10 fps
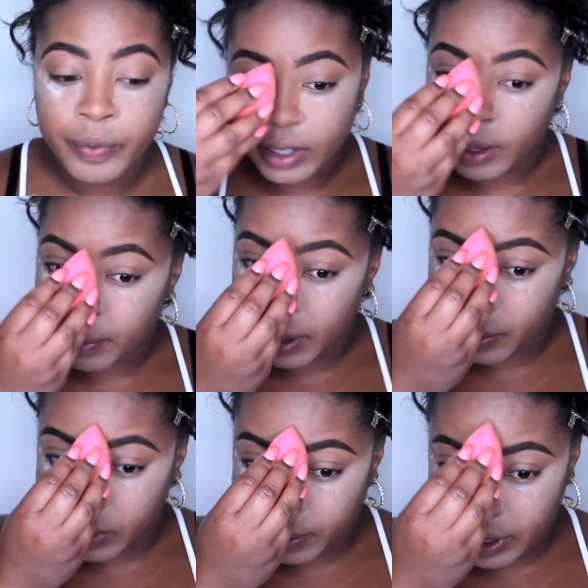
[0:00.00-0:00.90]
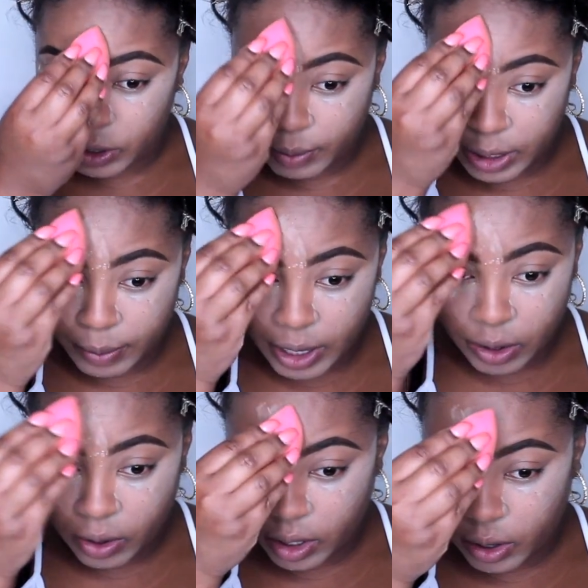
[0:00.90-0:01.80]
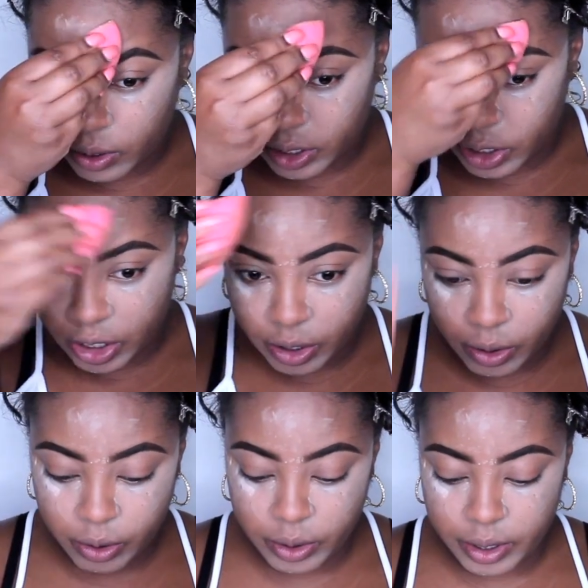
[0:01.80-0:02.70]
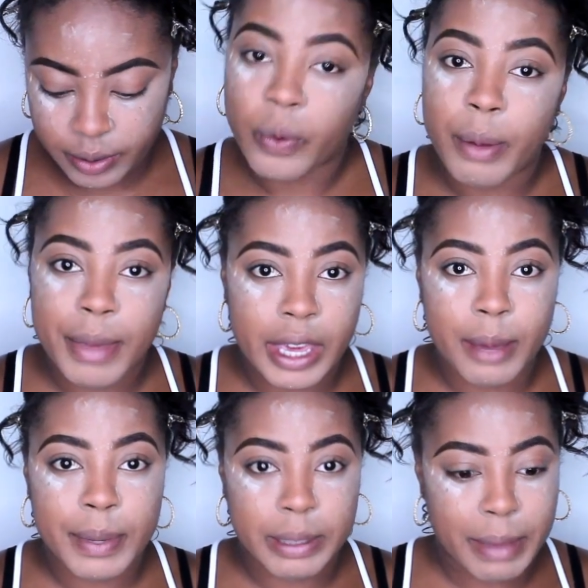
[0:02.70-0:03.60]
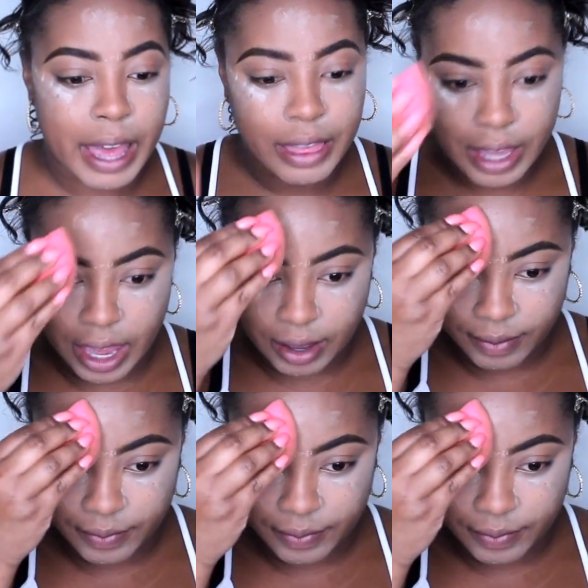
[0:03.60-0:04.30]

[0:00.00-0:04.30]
some people spend too much money on clothes and shoes. Well, makeup is my thing.